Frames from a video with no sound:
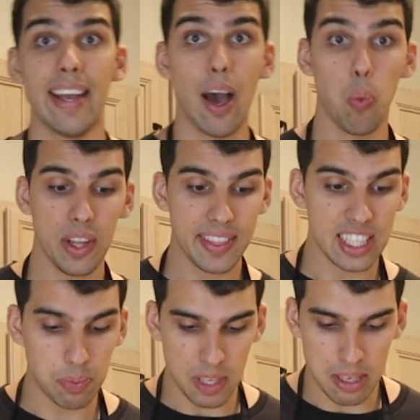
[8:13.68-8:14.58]
And now with
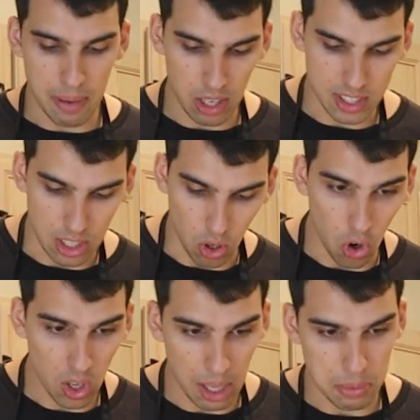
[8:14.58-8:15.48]
these being melted,
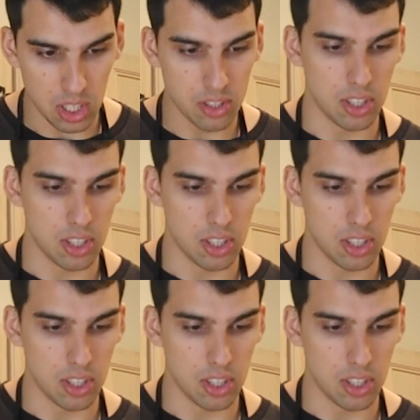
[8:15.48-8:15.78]
all I'm gonna